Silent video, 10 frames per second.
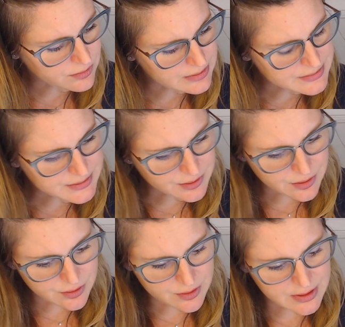
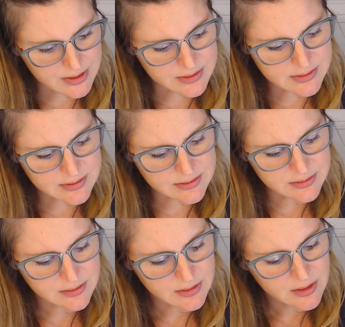insecurities.
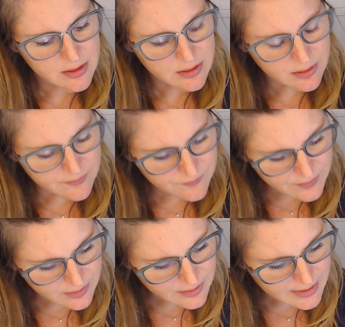You
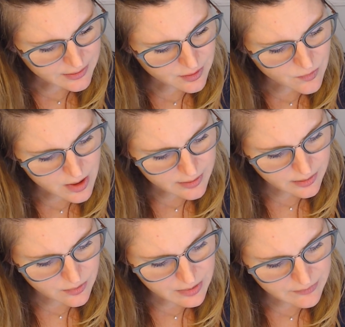feel like you're walking
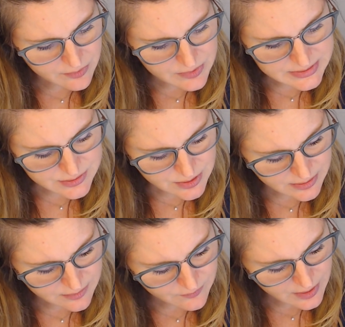away from the
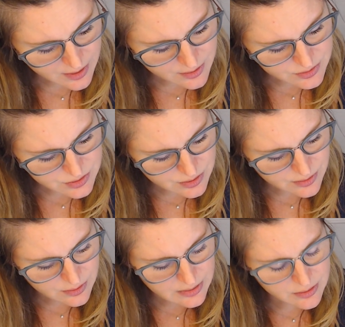strength of
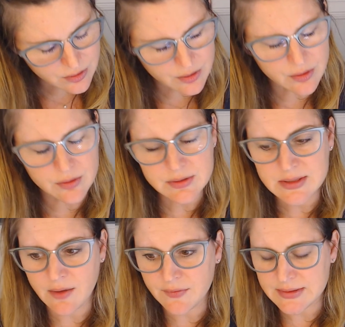character in your
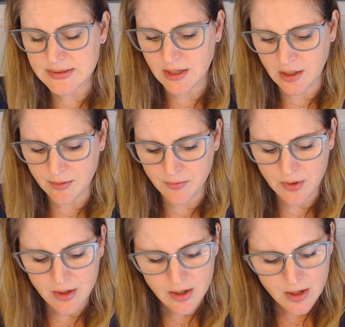self-esteem,
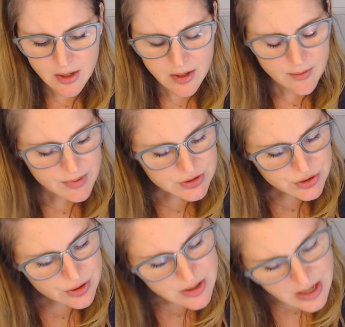but
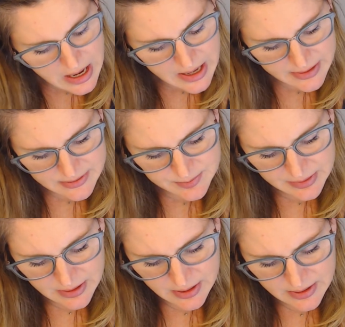you're not,
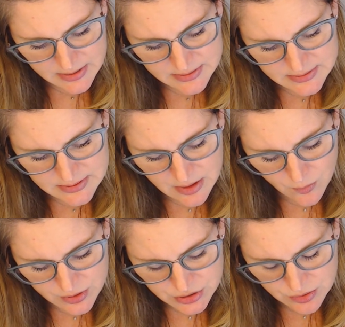because
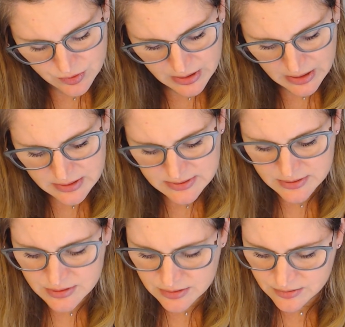what you need to
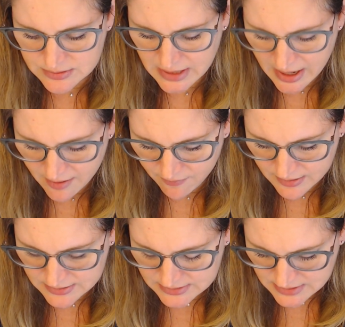do is have
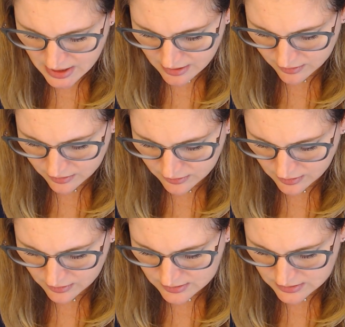this death
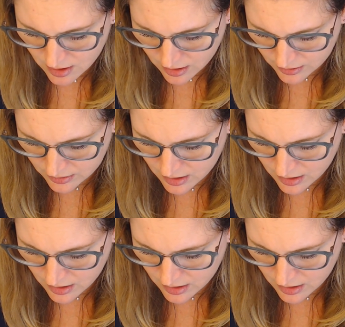in this heart